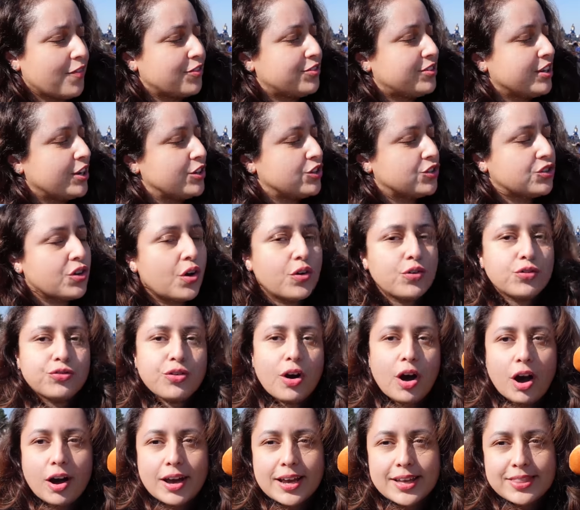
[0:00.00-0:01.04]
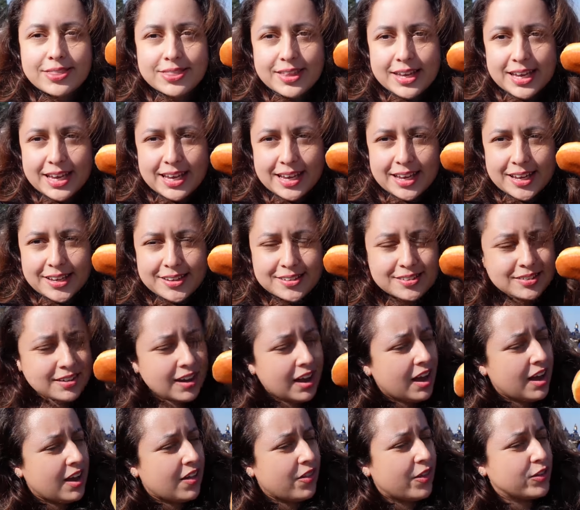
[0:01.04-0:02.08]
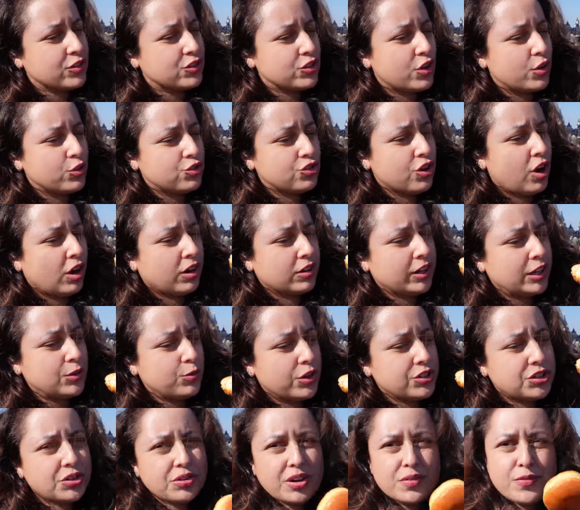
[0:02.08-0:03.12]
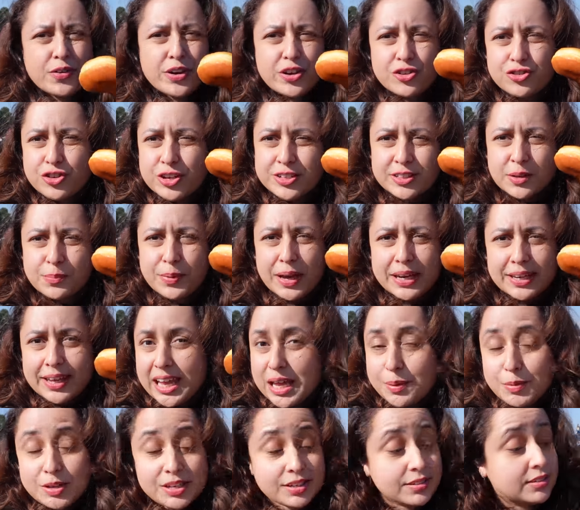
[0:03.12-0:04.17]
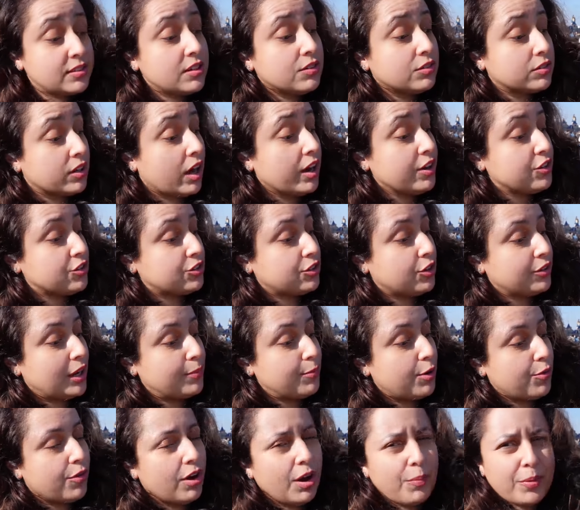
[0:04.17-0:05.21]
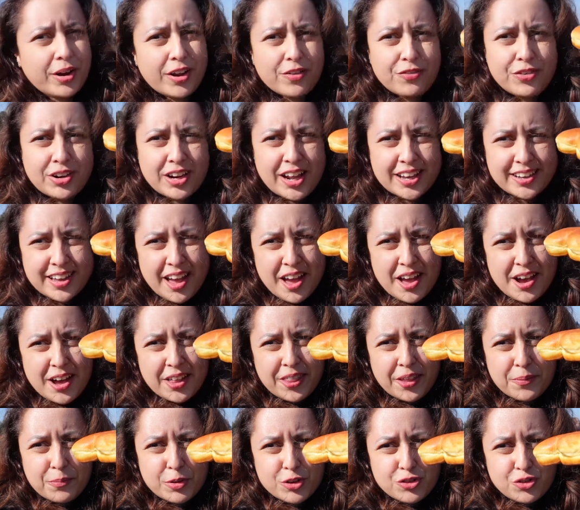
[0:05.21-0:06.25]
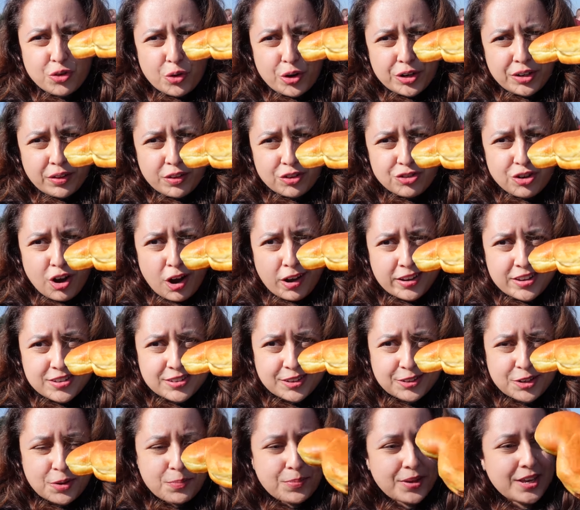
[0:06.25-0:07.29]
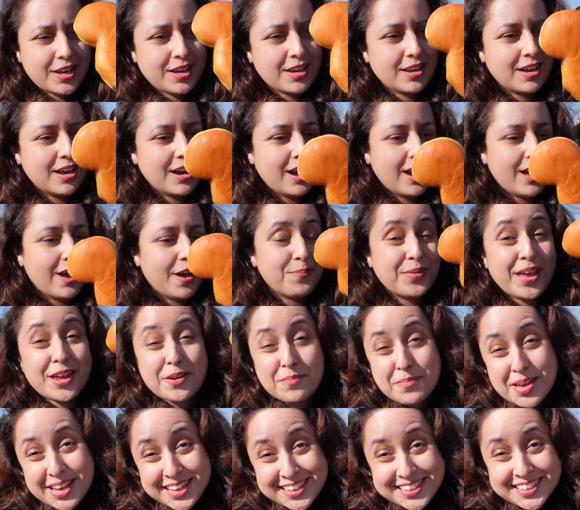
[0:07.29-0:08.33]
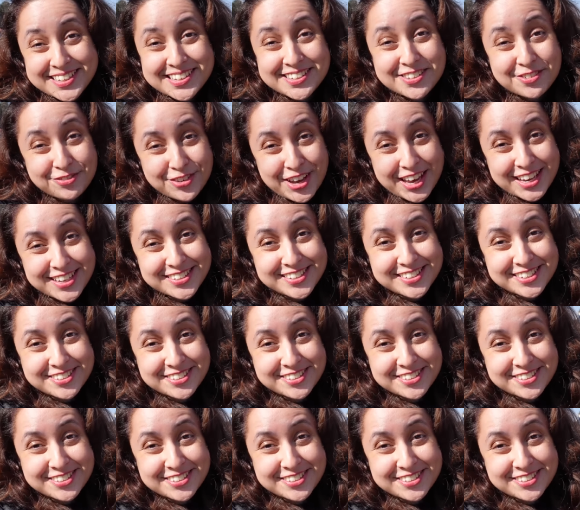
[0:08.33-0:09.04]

have to say so far in the ears there's no chocolate whatsoever it's just a beignet I mean it's still nice don't get me wrong but I feel like the majority of the chocolate is going to be um, in Mickey's face